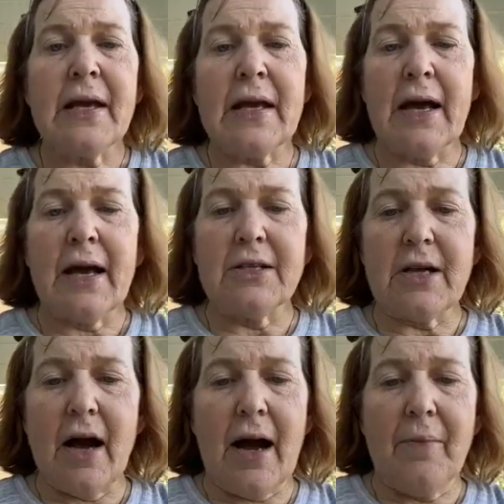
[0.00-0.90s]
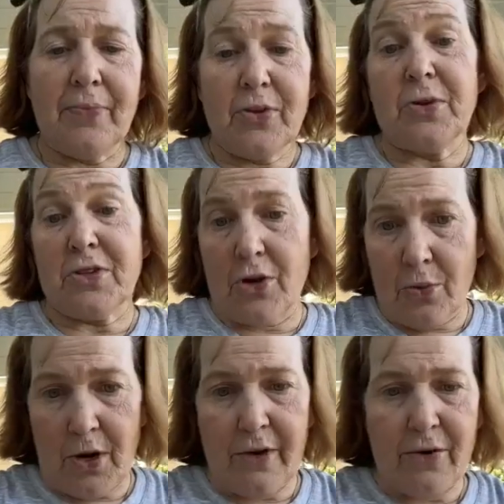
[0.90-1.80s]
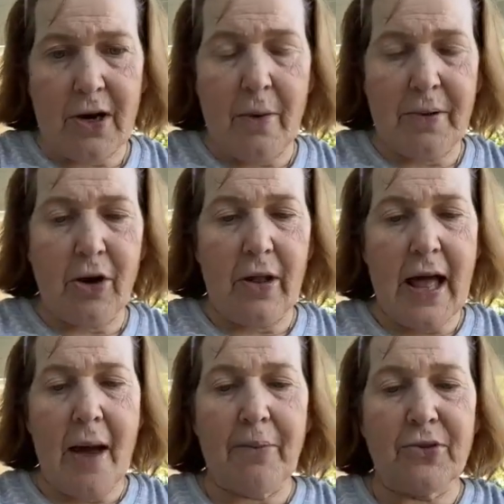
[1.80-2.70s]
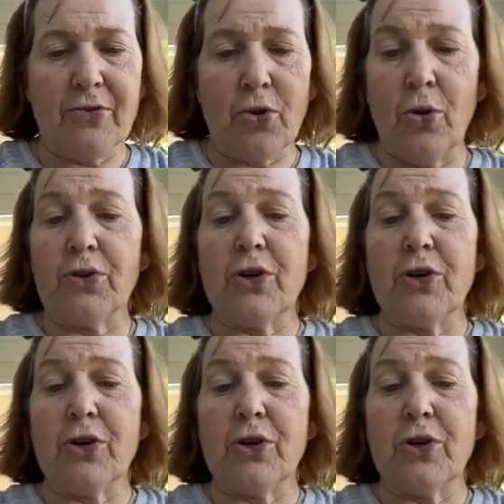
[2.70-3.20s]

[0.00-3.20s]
And um, so I started working for a company called Apples of Gold.